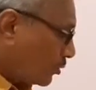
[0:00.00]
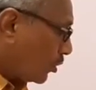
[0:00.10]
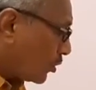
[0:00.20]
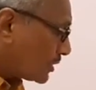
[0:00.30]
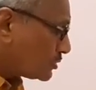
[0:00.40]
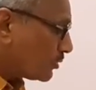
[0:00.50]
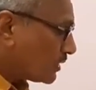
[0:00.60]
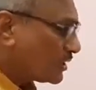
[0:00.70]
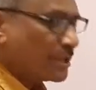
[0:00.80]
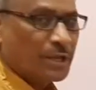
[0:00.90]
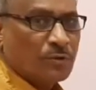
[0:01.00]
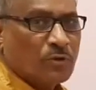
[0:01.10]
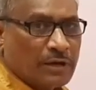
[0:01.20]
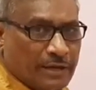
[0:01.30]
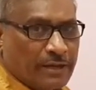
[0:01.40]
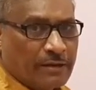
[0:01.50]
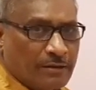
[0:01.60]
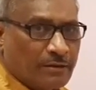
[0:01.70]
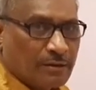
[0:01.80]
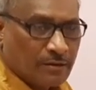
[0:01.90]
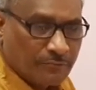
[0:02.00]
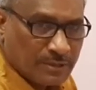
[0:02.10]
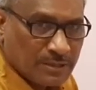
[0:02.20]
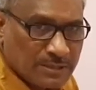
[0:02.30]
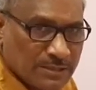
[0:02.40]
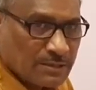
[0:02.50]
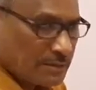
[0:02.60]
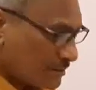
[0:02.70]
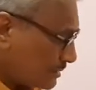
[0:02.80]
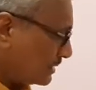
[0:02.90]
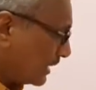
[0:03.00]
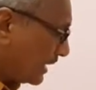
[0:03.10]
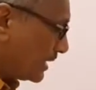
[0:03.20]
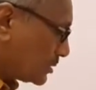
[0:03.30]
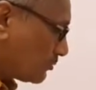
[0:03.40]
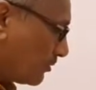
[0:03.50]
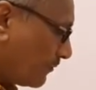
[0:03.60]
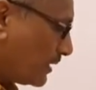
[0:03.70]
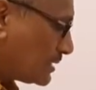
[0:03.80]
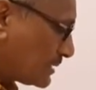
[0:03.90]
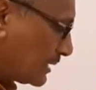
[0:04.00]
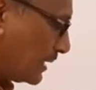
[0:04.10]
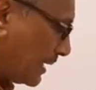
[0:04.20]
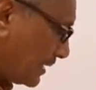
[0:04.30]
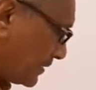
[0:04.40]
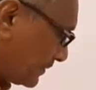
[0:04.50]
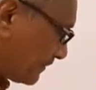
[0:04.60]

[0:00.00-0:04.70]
congratulating you again. With this sentence, we will say that